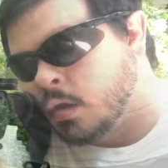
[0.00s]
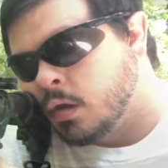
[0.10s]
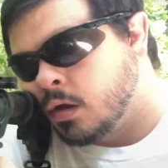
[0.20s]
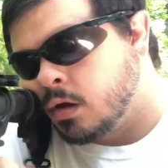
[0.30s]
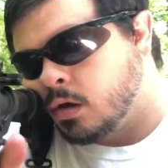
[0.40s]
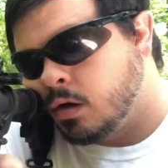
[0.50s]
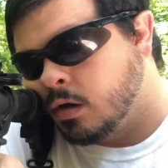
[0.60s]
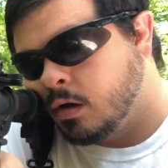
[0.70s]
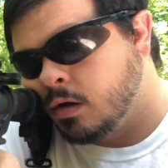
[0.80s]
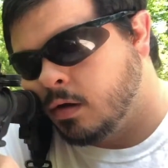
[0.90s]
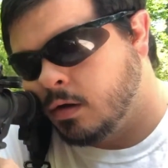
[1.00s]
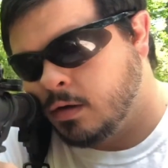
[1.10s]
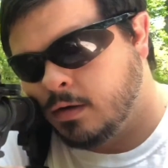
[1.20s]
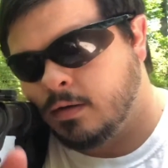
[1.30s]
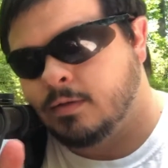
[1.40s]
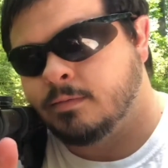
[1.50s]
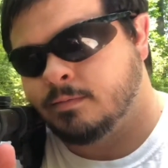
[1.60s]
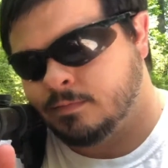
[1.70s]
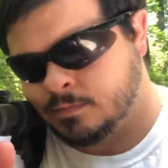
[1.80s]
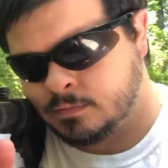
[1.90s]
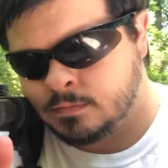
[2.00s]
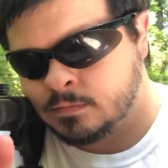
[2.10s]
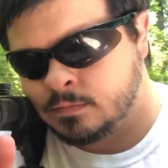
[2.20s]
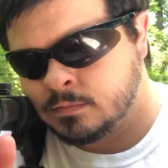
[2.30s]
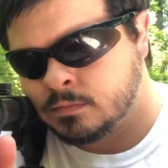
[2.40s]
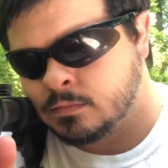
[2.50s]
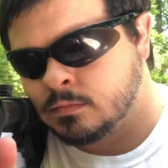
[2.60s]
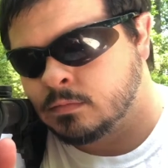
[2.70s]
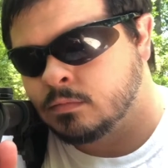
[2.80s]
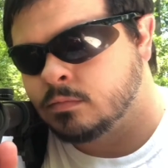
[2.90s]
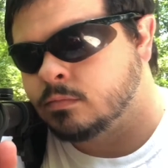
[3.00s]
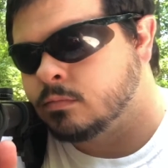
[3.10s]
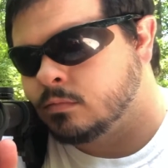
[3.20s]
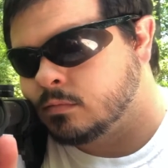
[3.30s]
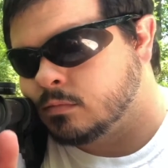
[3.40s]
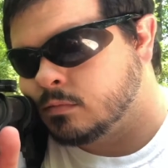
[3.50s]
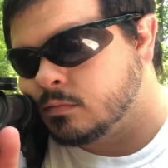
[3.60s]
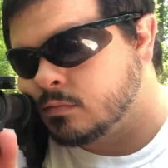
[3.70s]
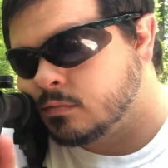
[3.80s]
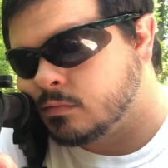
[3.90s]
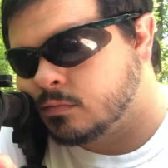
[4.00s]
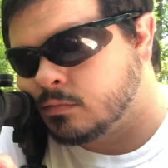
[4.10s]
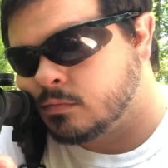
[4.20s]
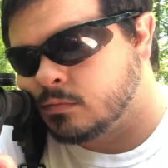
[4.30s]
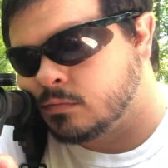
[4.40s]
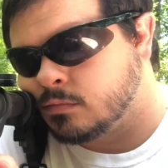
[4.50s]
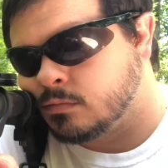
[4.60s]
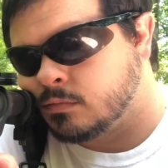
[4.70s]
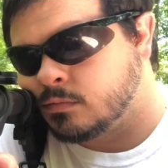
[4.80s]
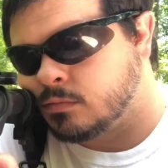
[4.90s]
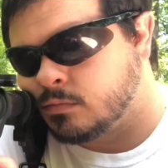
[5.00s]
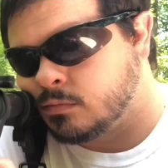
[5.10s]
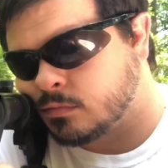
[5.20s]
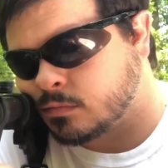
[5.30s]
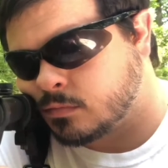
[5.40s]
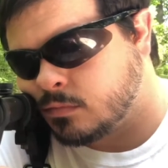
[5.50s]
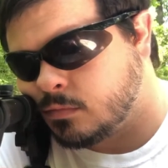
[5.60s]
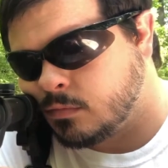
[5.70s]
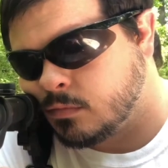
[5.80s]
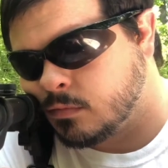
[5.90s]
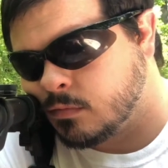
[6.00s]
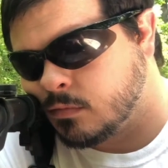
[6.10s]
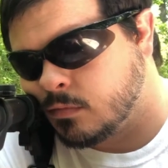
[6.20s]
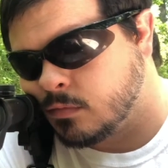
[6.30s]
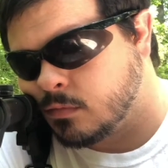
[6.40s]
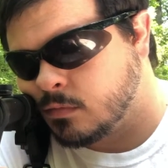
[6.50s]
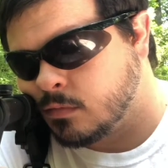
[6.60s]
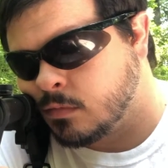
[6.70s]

[no speech]